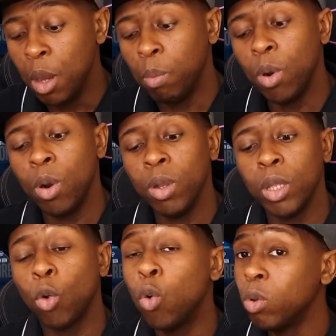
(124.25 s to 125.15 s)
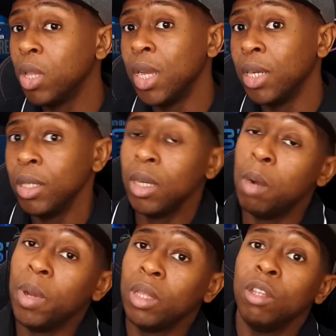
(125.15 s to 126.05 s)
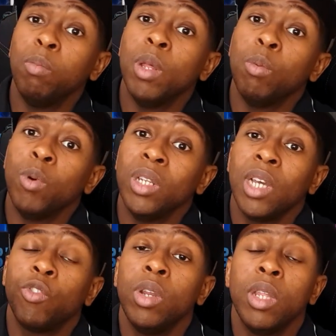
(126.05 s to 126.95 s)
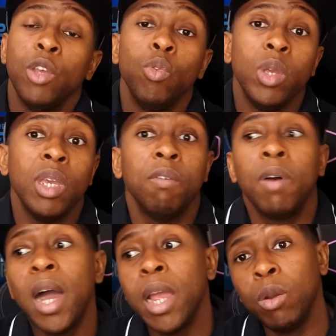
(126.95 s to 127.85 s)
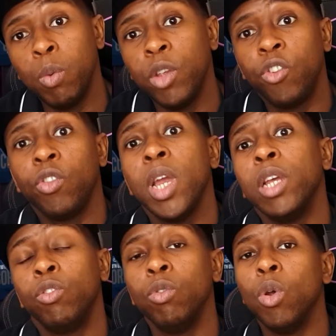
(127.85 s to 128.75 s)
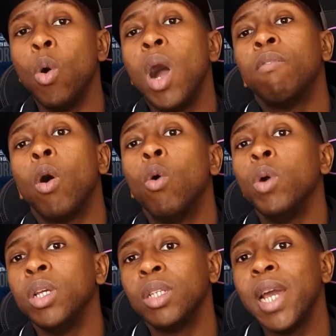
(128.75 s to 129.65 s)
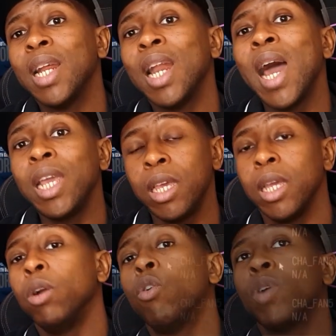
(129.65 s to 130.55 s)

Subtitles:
But the cool thing about this motherboard is actually the Uefi, which, as you know, I've always had a liking, or